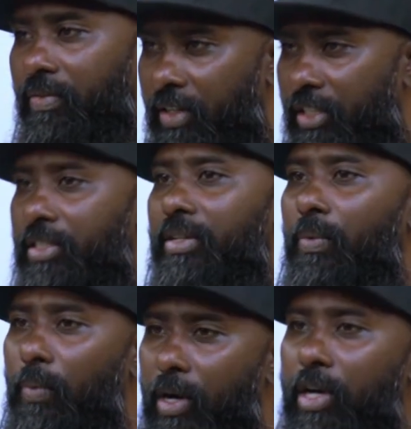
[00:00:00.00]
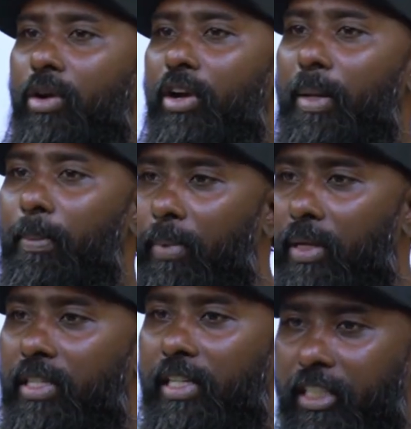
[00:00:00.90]
first work on your
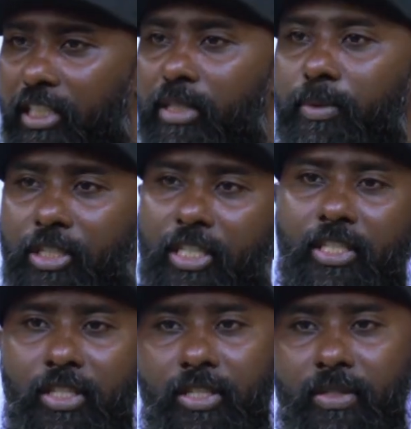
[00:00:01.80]
personal relationship with Jesus.